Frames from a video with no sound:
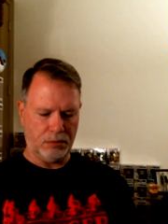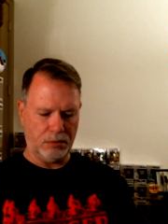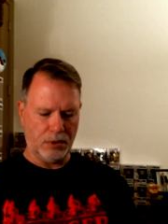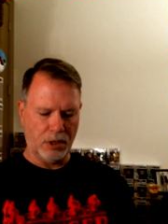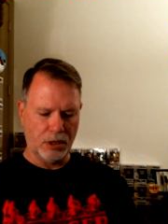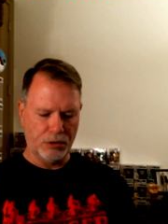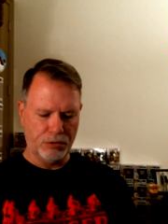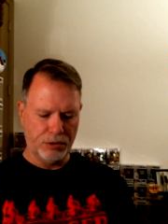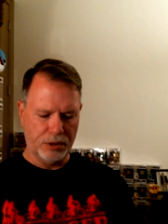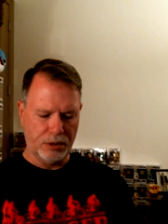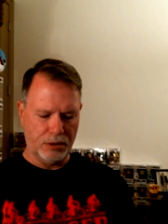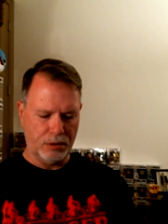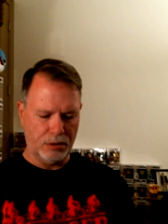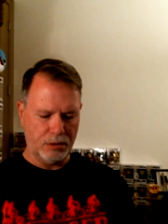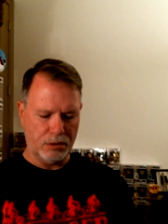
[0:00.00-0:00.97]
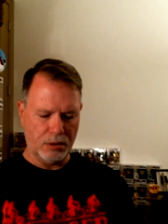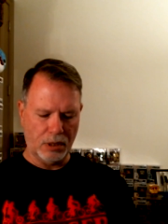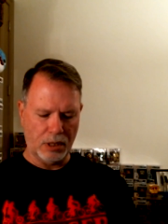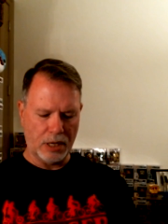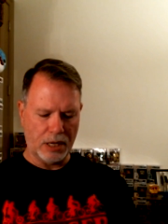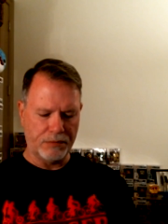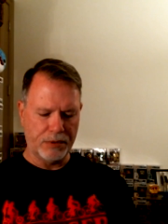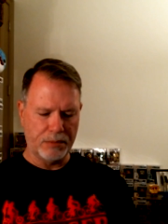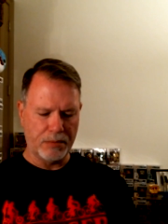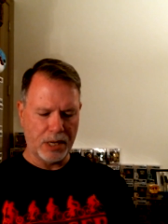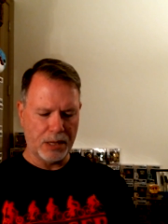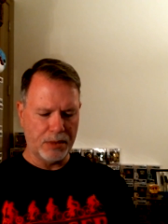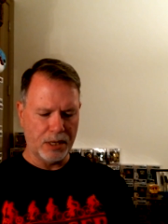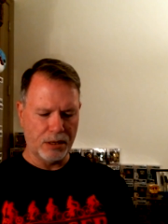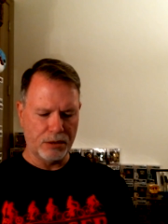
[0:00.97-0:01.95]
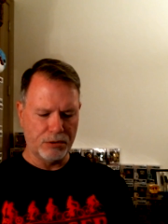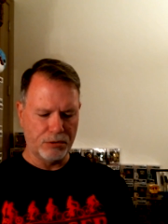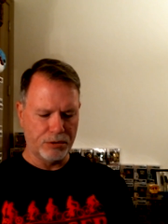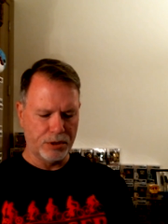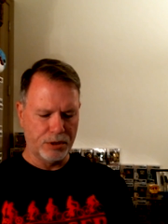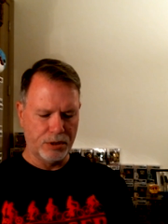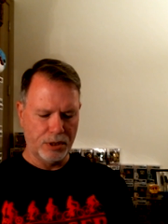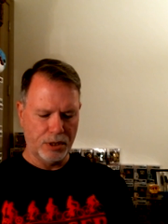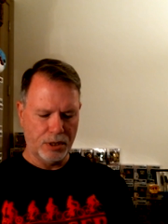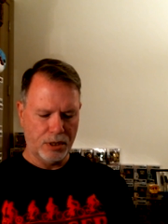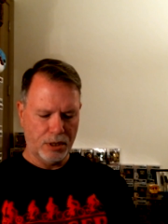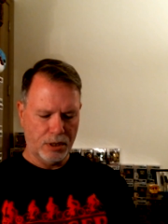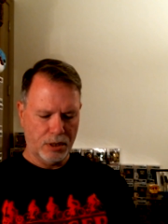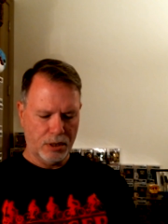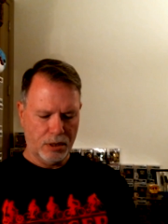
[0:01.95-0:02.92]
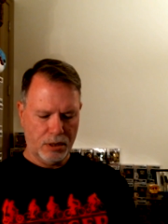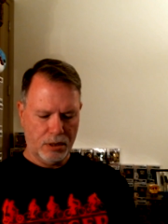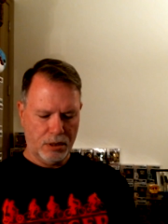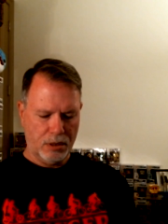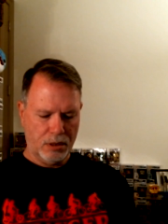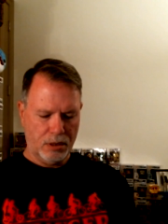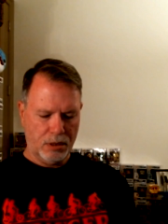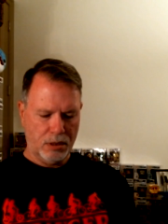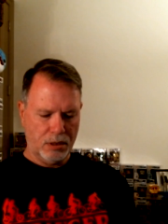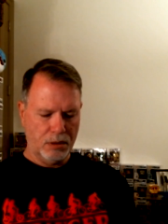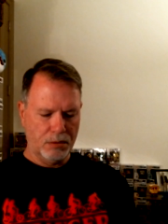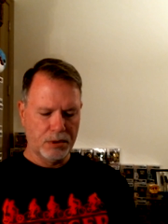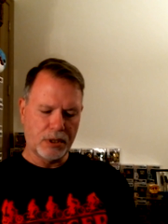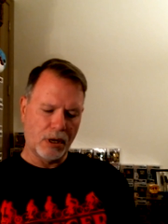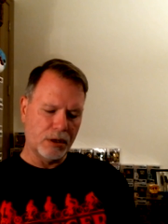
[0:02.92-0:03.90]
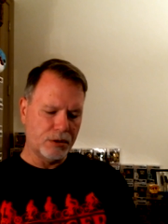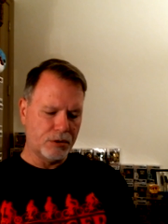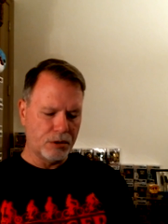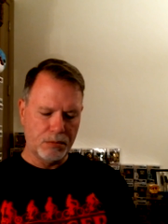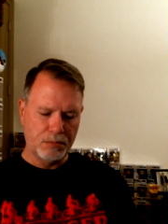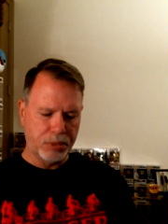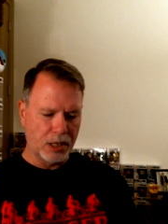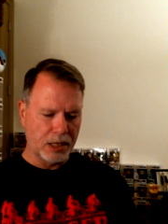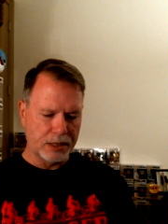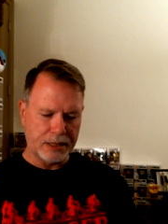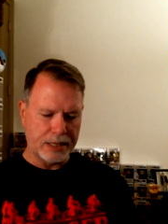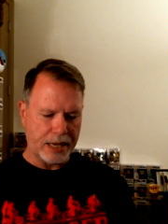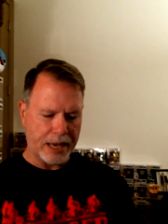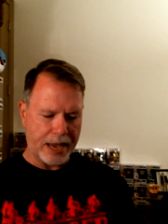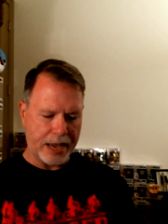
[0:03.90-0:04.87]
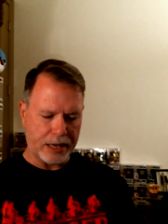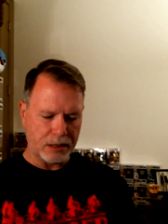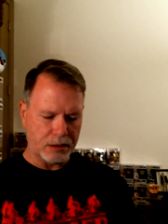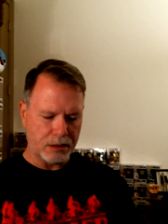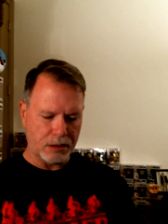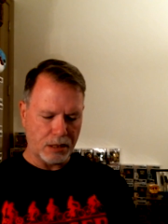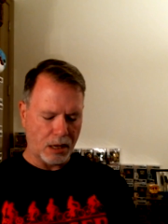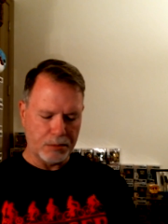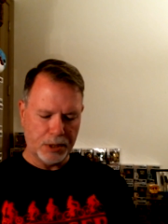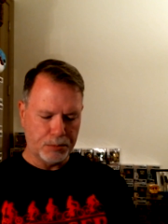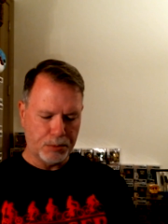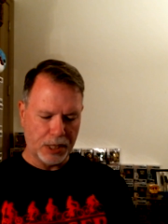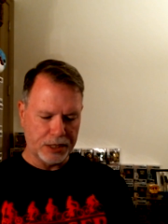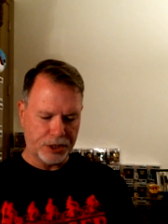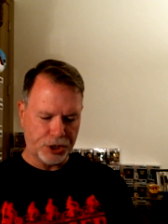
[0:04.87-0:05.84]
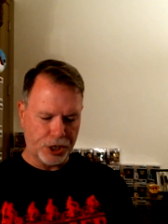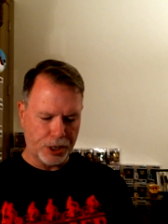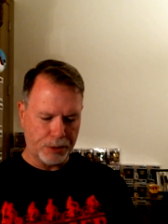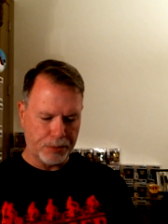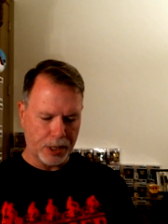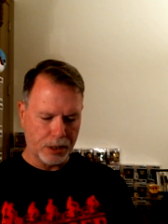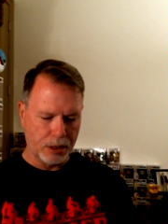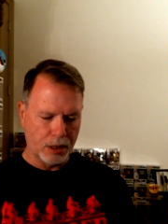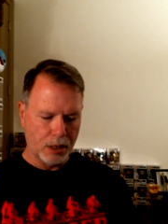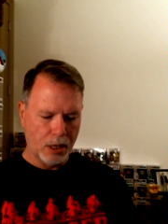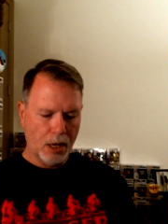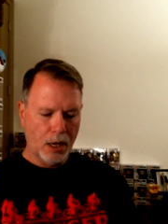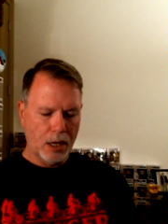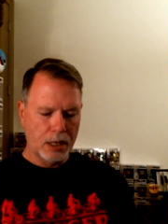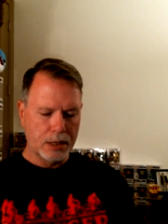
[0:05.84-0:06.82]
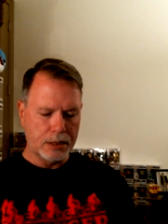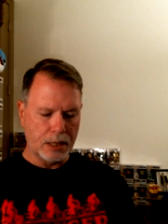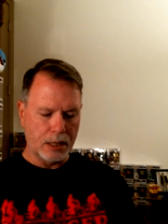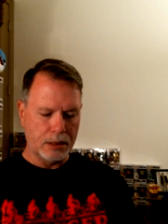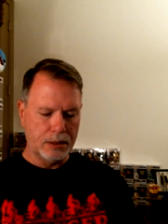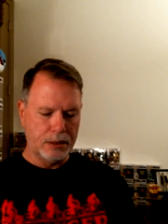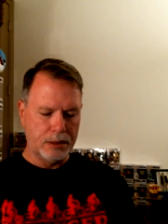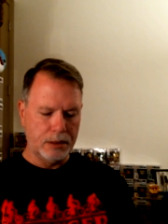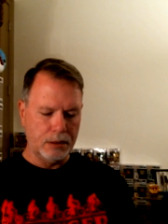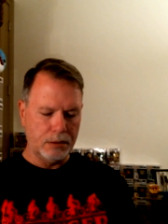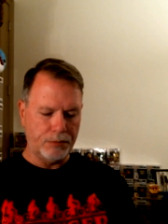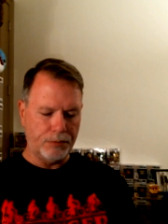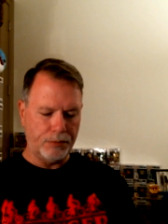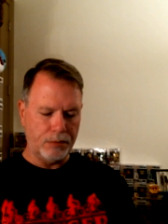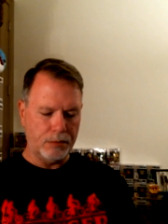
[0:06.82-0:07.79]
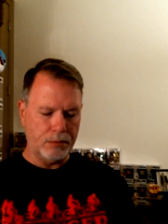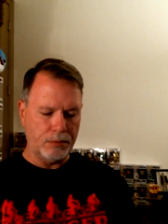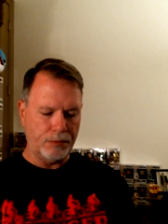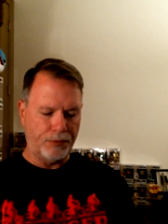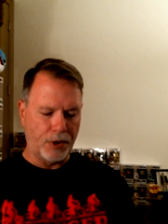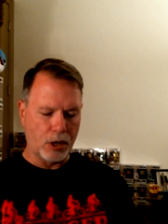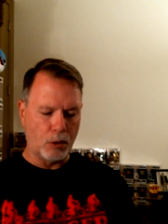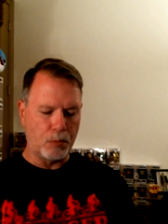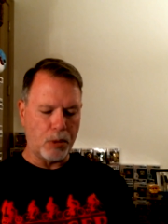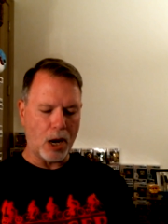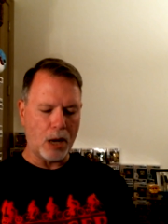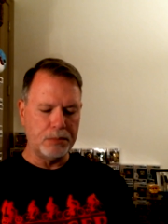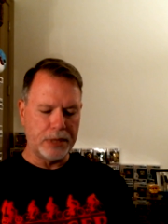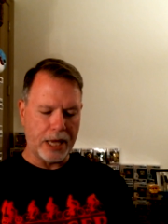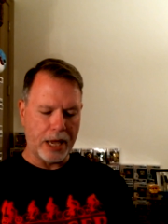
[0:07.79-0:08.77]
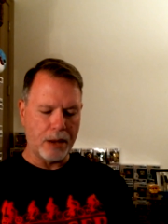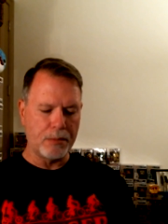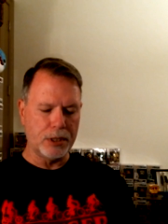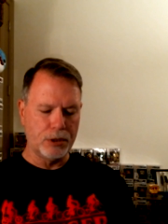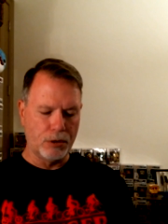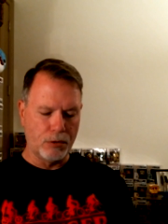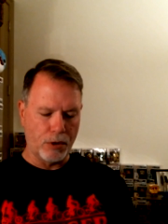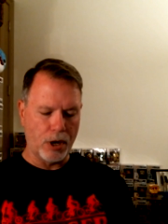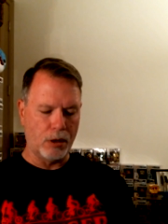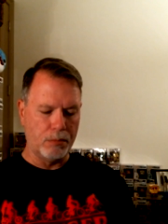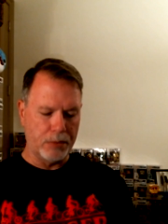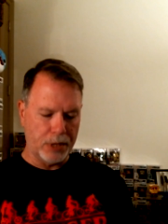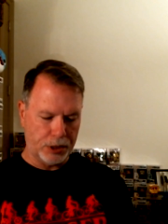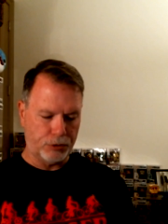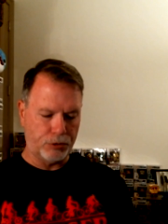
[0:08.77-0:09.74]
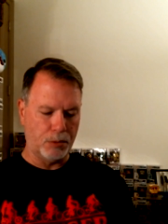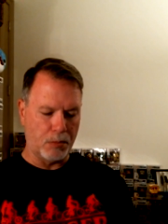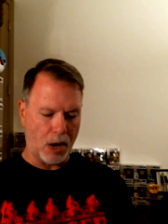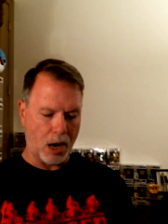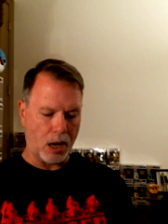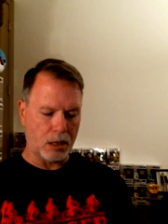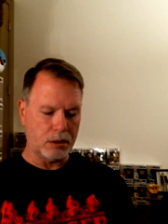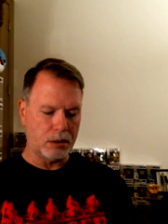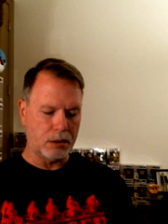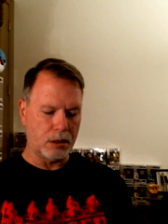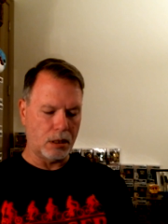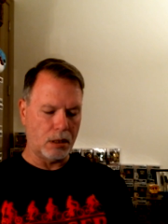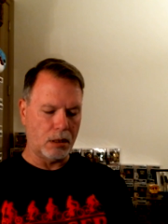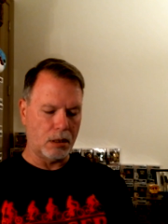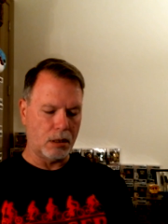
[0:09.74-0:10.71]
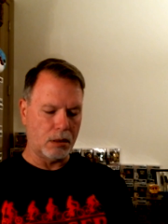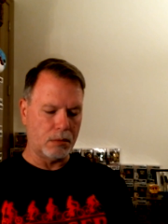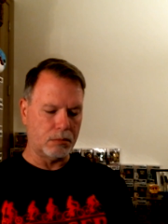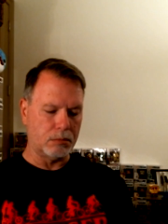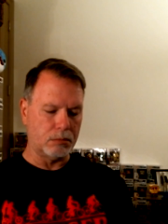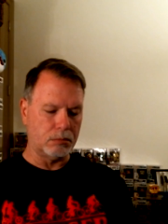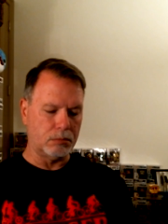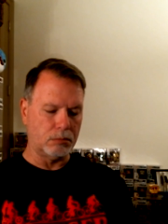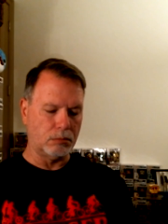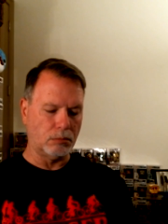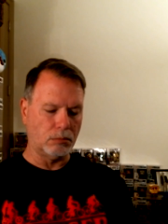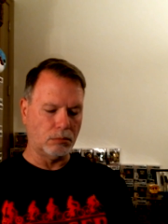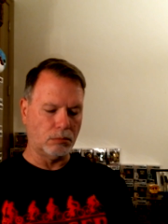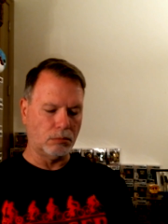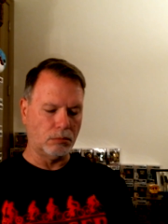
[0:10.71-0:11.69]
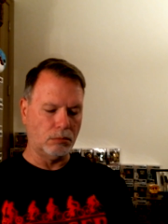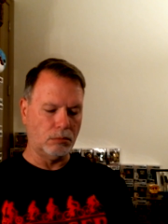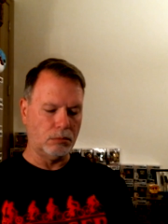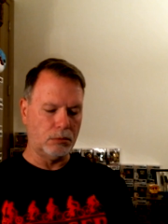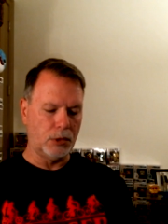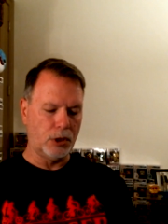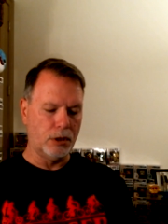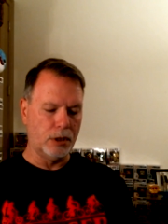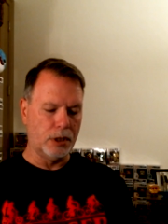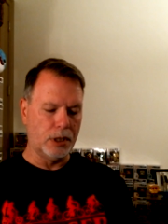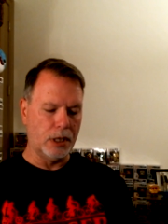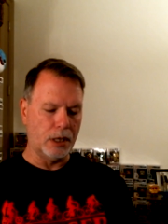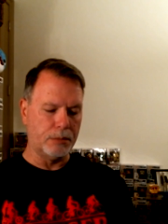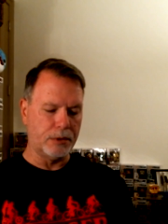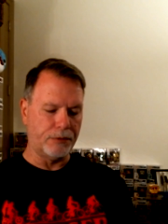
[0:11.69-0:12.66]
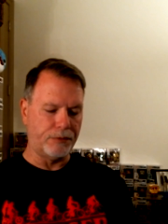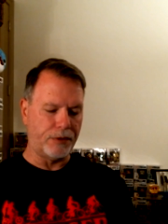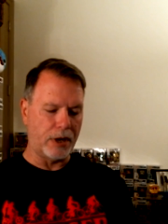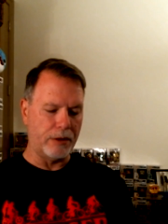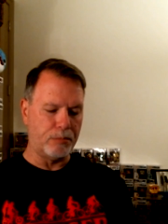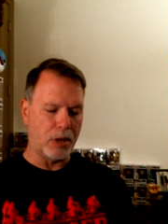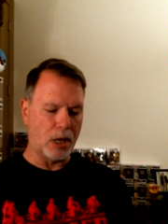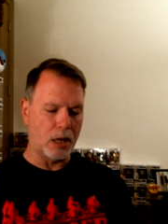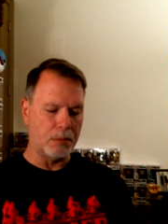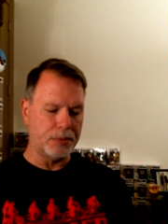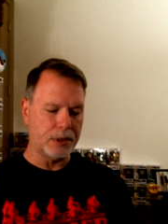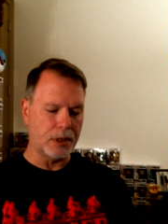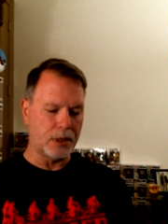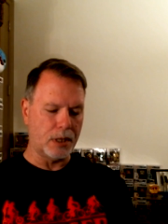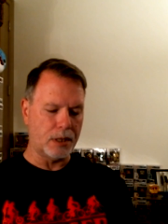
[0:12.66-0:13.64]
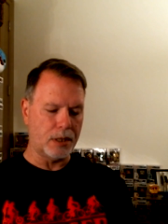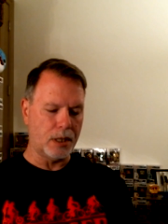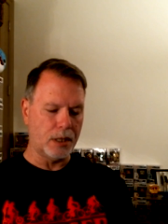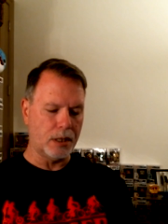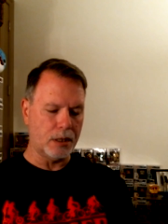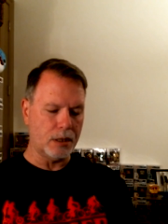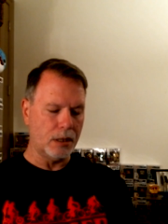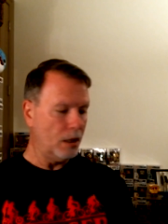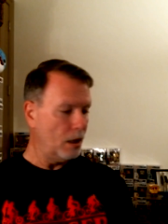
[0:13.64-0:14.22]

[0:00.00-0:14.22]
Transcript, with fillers: hundred eleven, maybe hundred was hundred plus tax. I mean plus shipping. It's the Funko Pop Damage Grail Mystery Box. Um, could get up to five pops, I think.